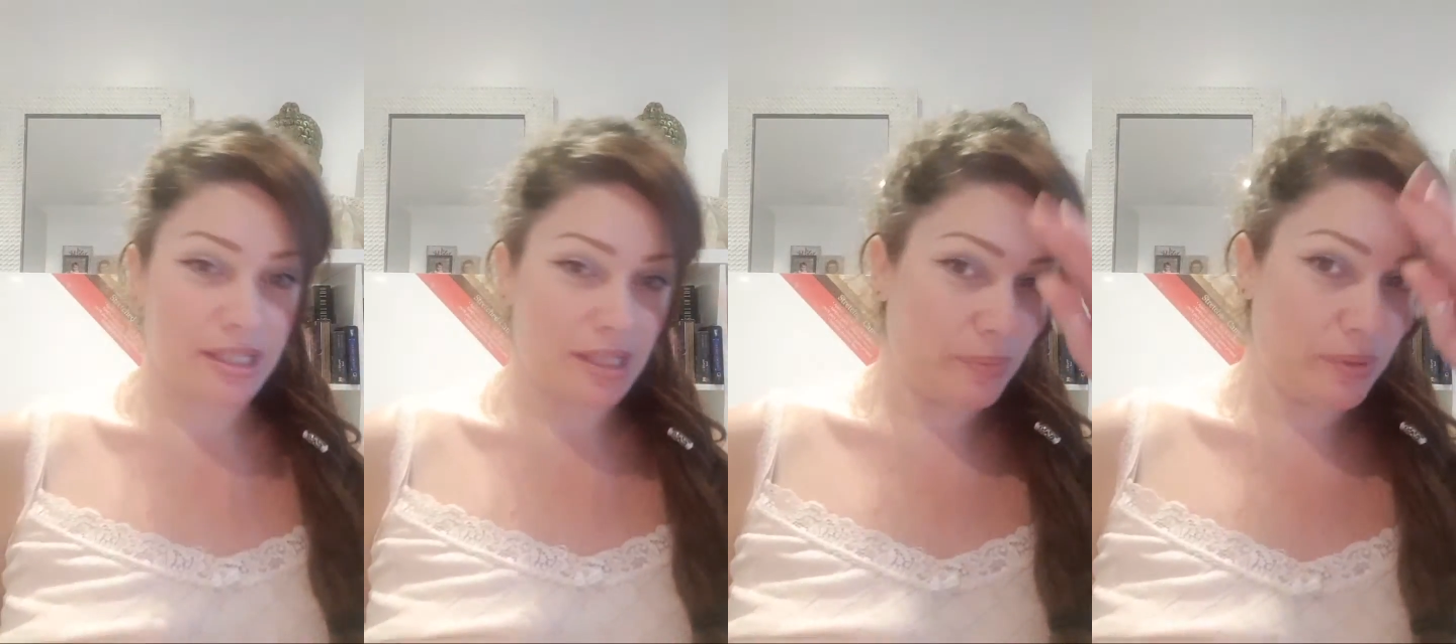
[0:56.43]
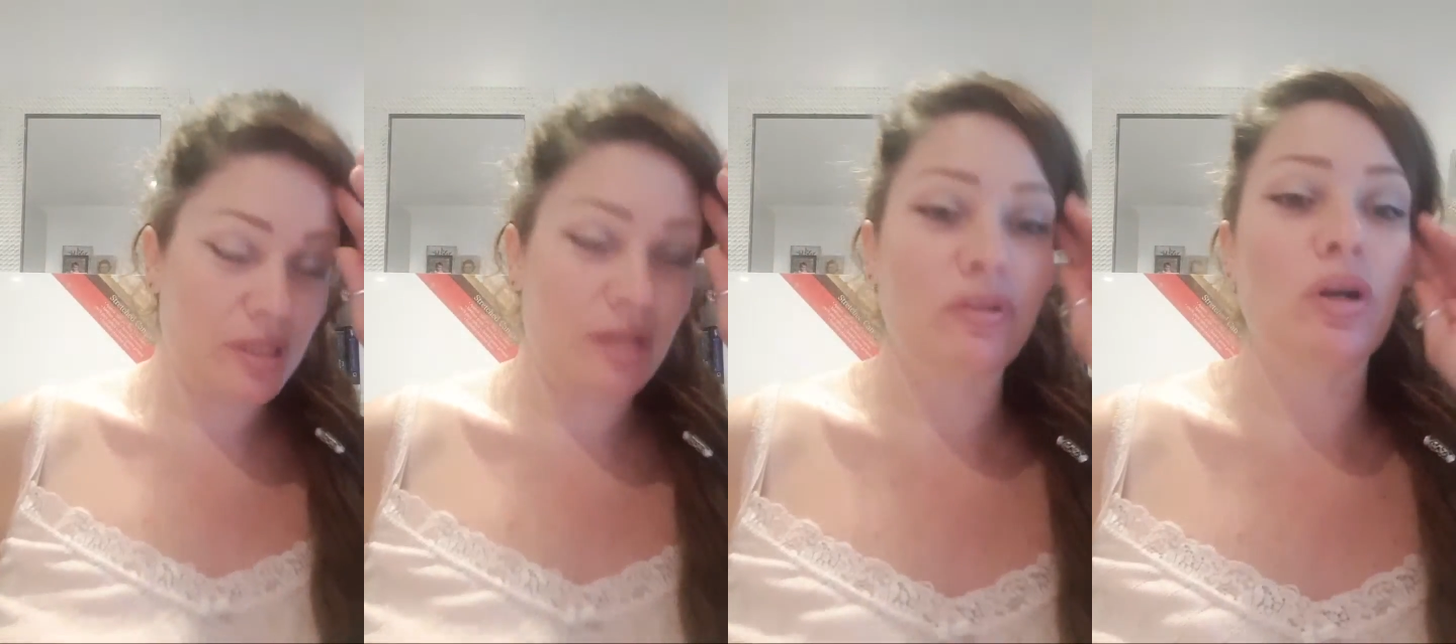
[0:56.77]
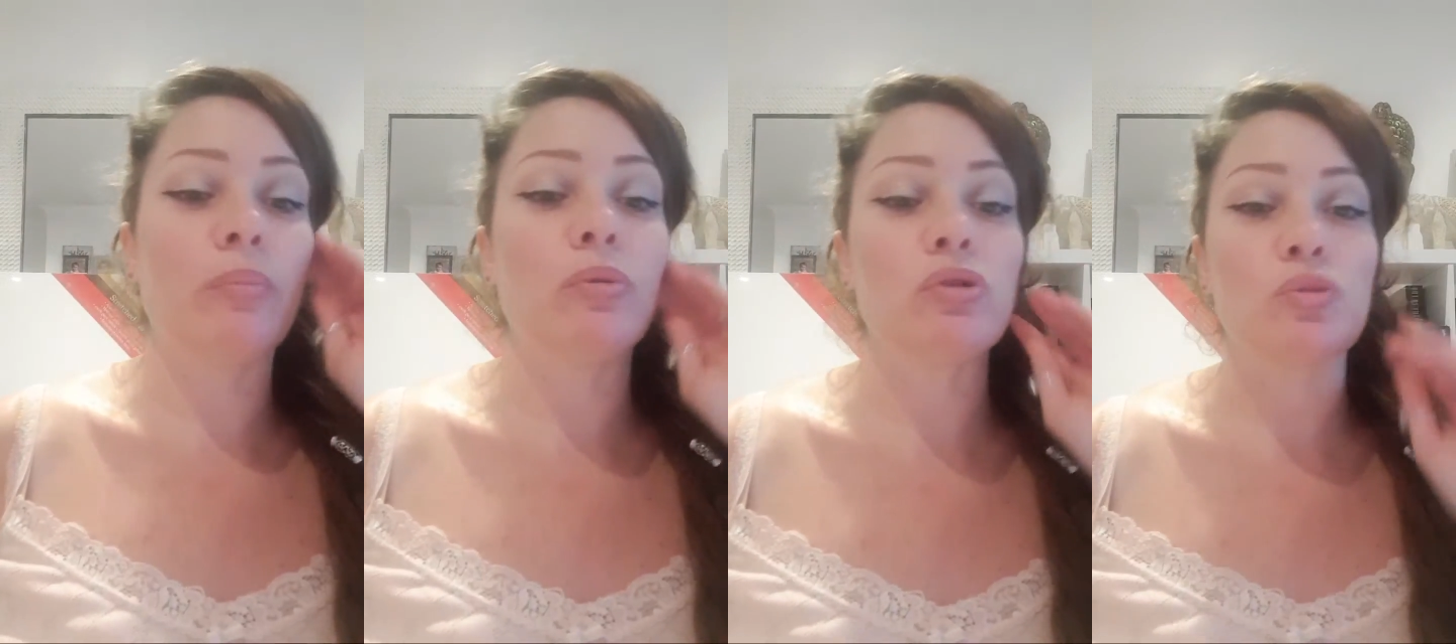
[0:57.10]
I said, because I haven't
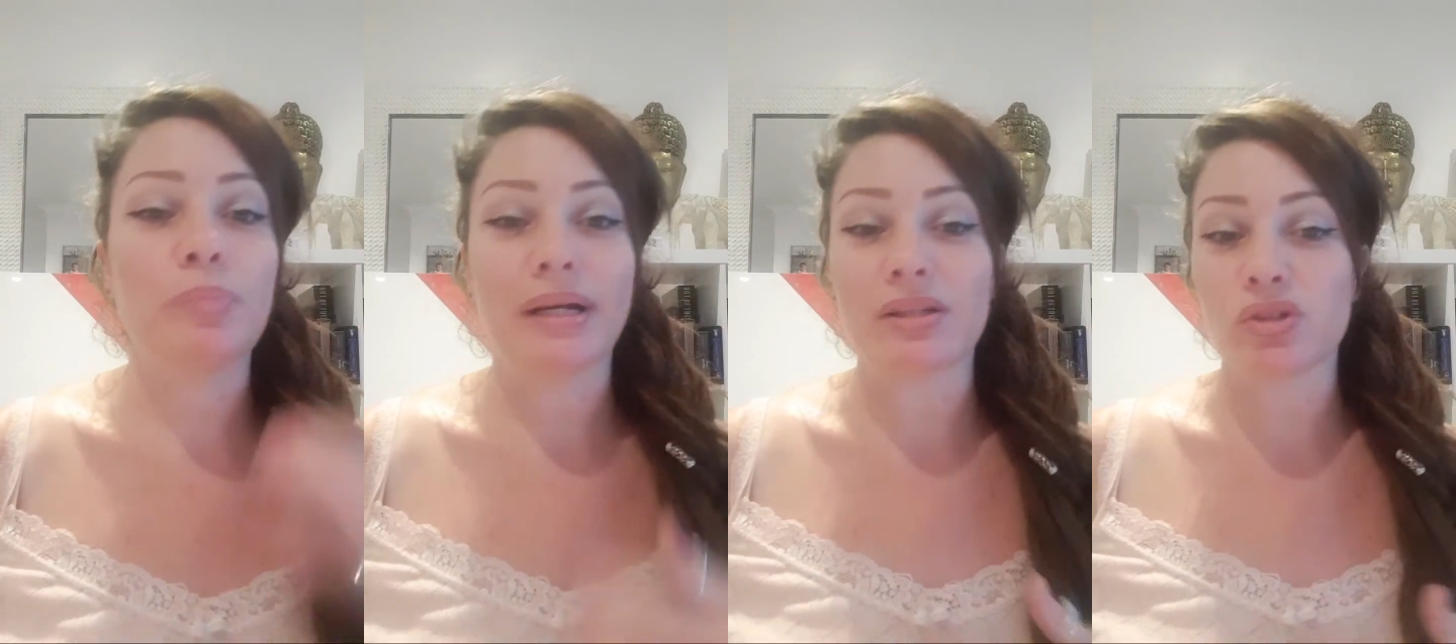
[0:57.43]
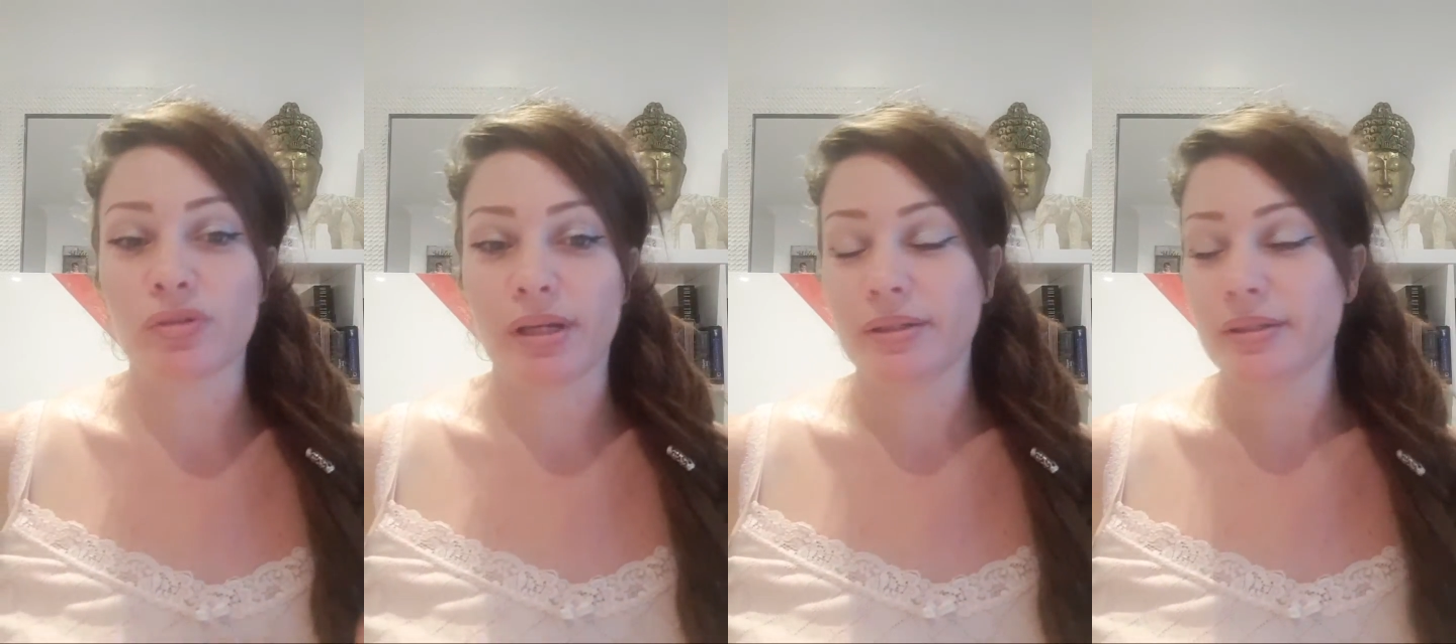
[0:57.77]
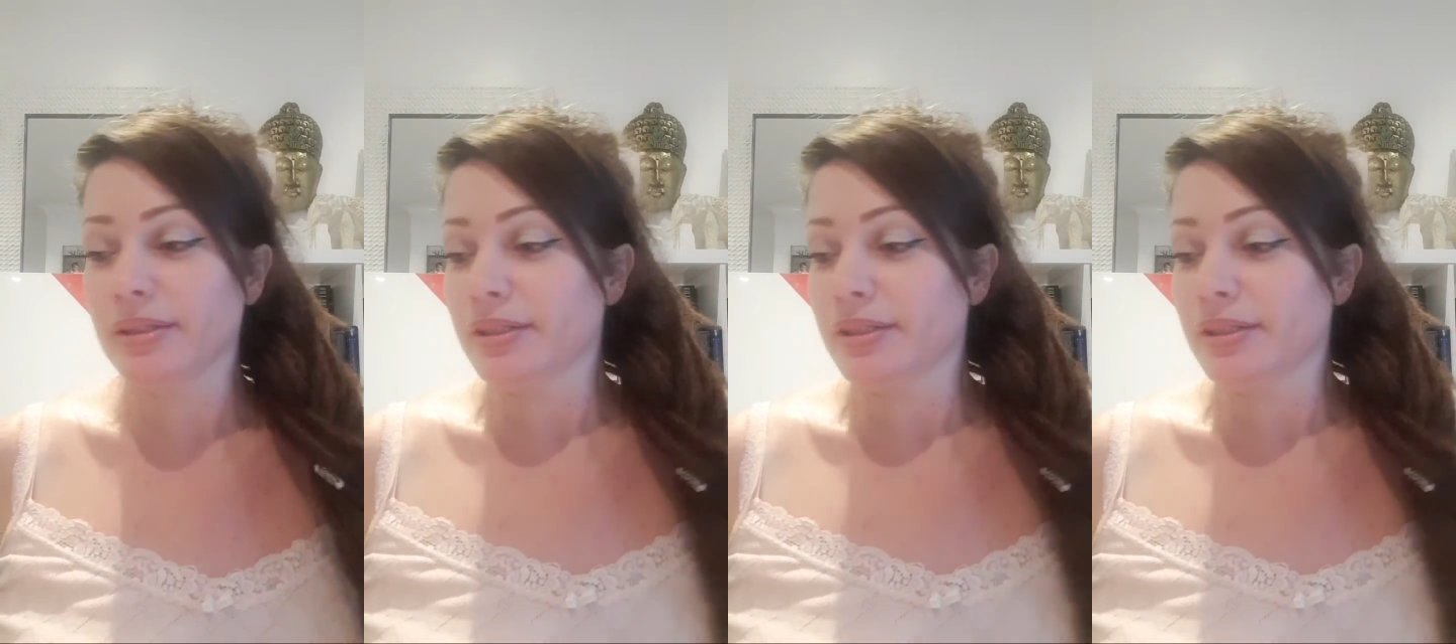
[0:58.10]
got much battery